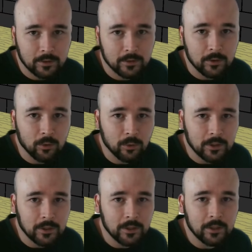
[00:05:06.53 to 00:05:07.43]
The cool
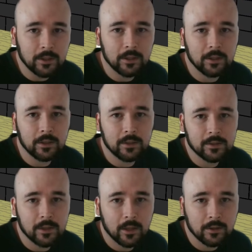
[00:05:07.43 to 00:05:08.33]
thing is
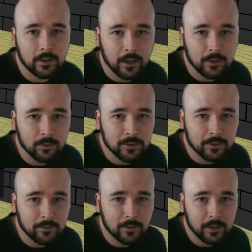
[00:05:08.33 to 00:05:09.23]
that I use
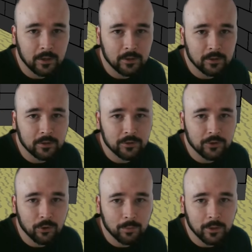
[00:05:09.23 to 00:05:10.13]
very little
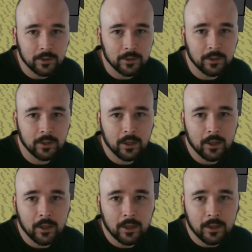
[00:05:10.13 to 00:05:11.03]
geometry,
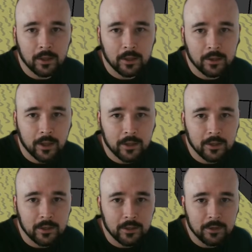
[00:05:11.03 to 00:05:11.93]
and I
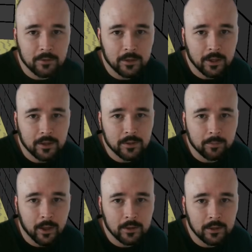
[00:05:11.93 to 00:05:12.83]
can even
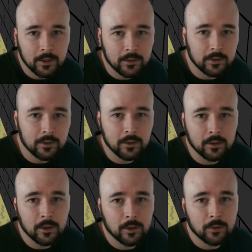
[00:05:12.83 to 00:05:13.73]
expand later
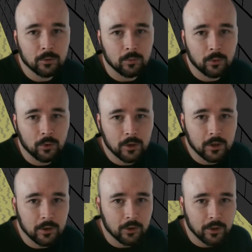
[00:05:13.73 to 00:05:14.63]
to
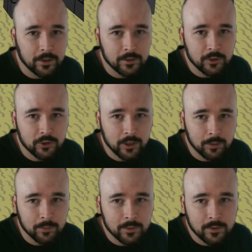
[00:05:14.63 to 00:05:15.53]
more crazy
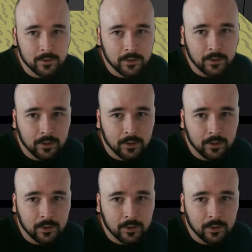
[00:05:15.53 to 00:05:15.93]
shapes.